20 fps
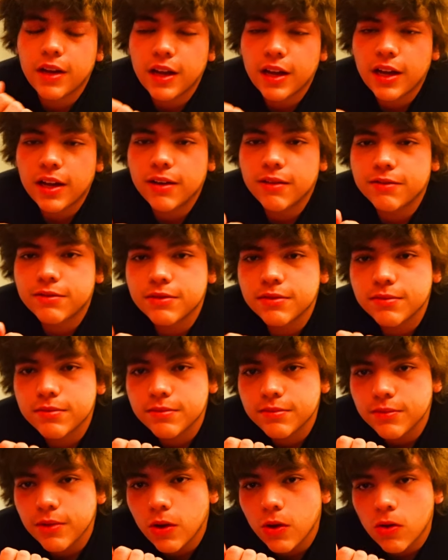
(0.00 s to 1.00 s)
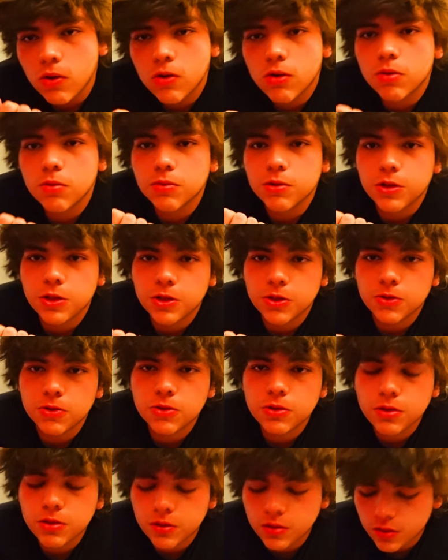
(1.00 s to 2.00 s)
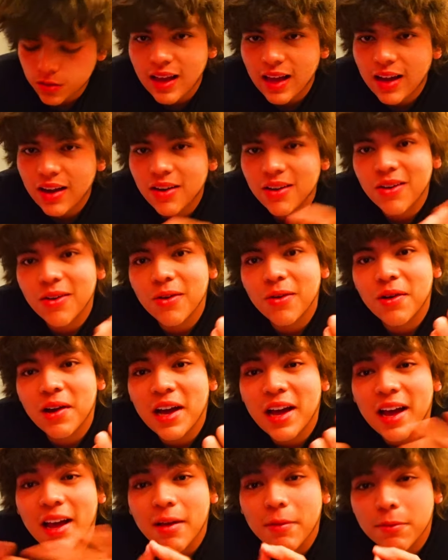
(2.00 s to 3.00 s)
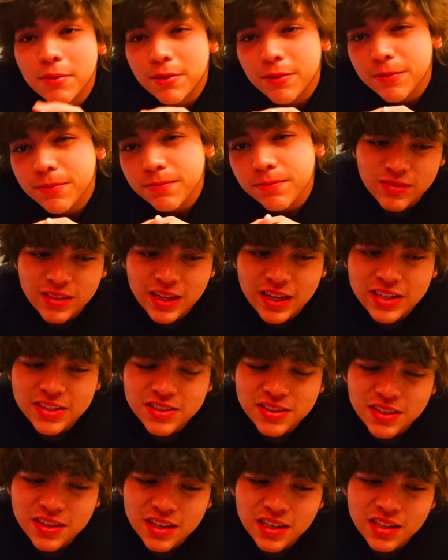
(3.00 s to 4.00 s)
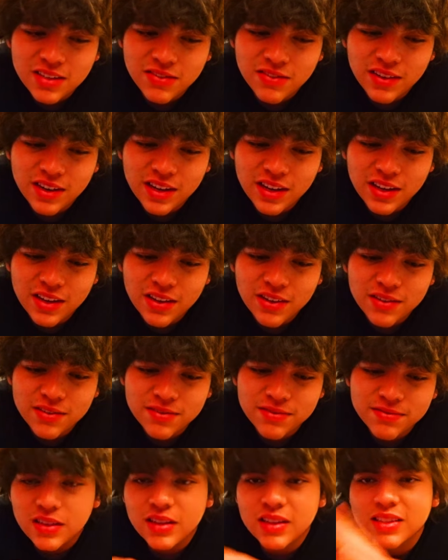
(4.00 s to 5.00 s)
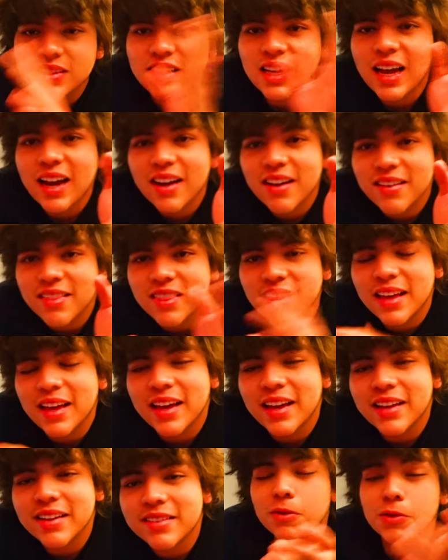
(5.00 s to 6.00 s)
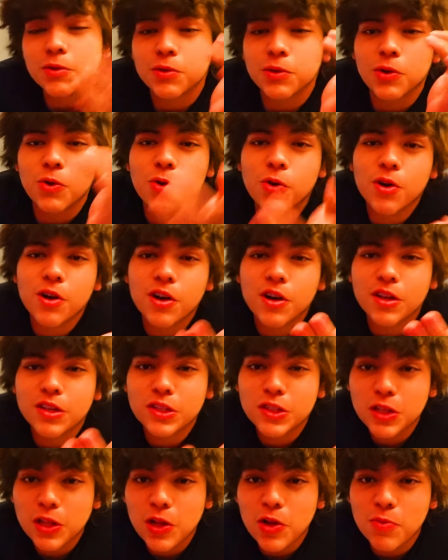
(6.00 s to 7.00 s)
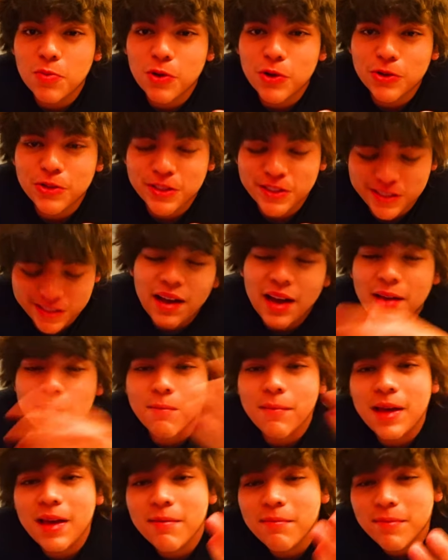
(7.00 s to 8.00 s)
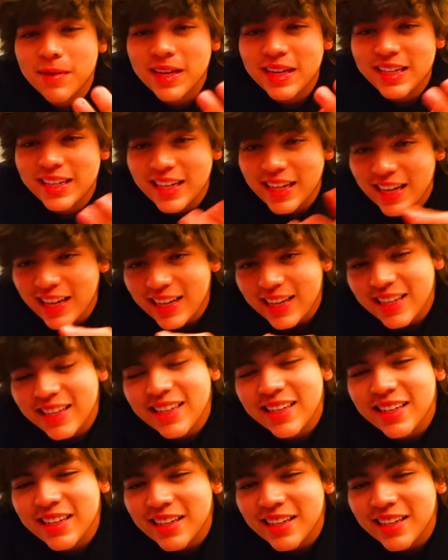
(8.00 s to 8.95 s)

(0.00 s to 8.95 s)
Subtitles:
I have horrible news. I don't know what happened. Yesterday's video, the entire thing, was recorded in slow motion. I met Big Nick.